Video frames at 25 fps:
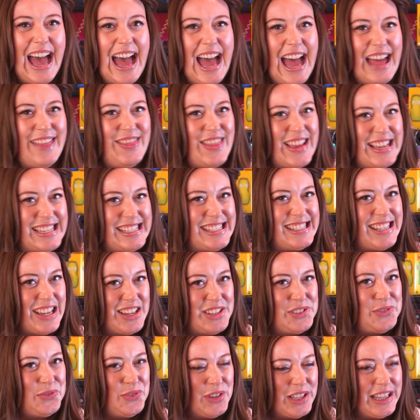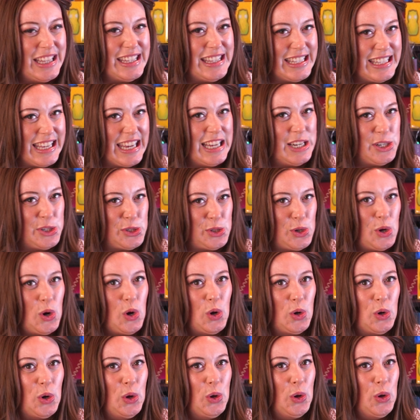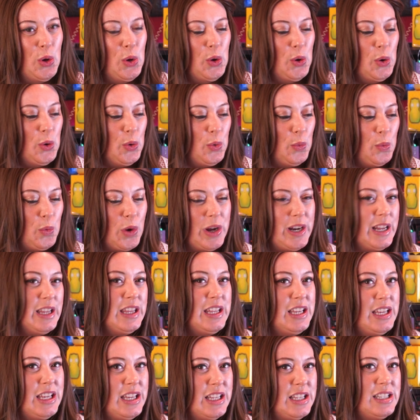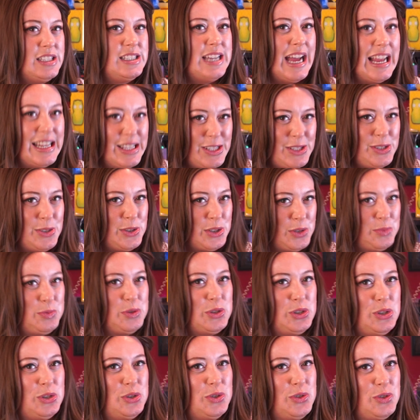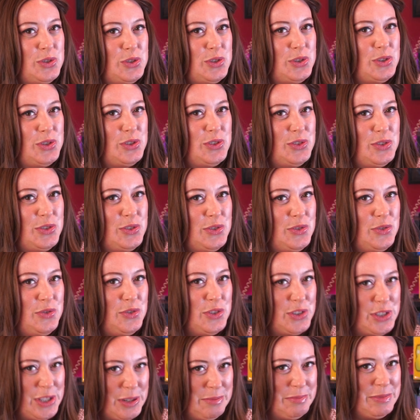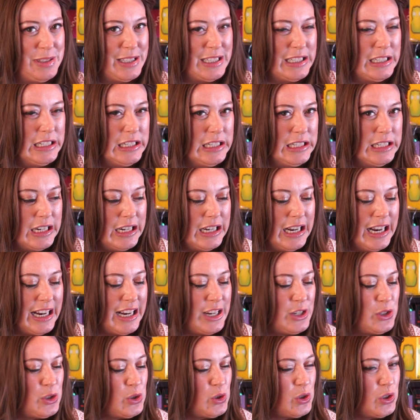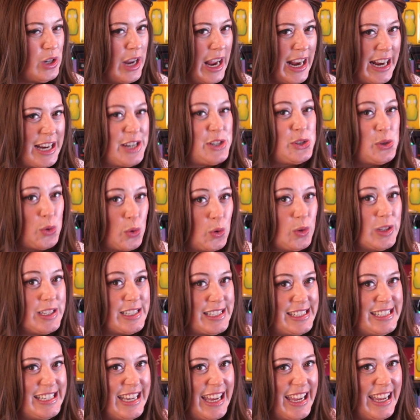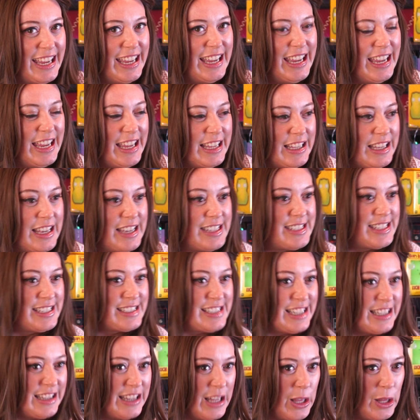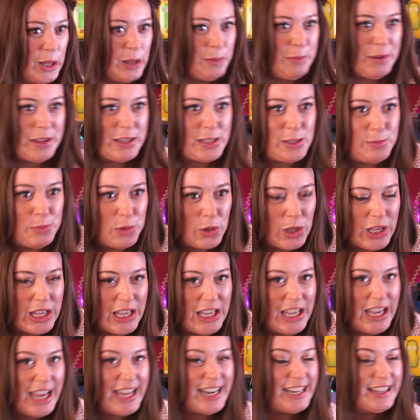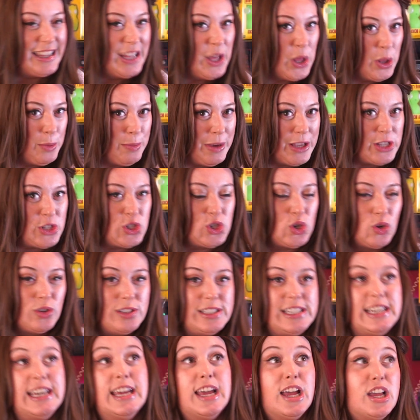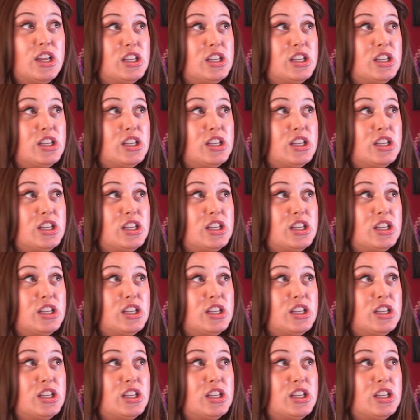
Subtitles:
And this does feel like the kind of song one of the dancers would use for something. I could totally see it, because it's a little bit spooky and a little bit jaunty.